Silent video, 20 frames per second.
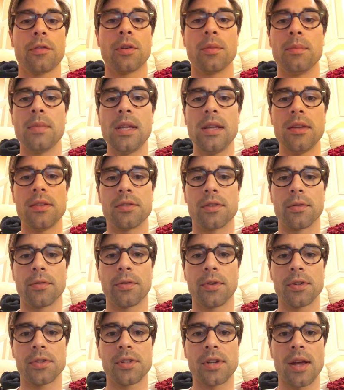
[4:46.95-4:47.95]
For me as a
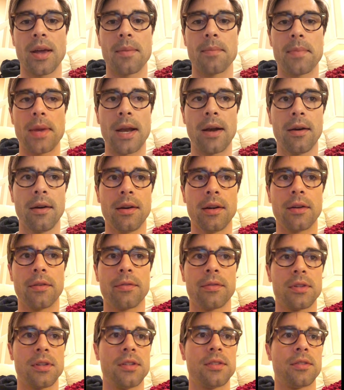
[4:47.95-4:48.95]
first-time parent,
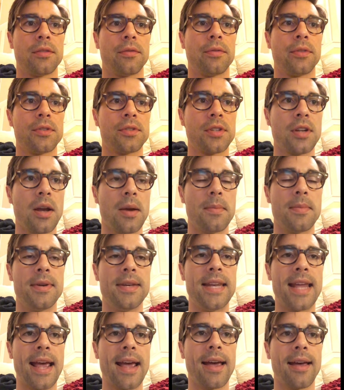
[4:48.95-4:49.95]
as a first-time
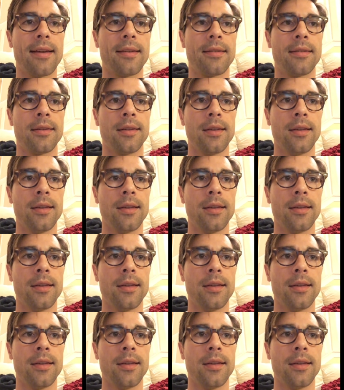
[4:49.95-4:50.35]
dad,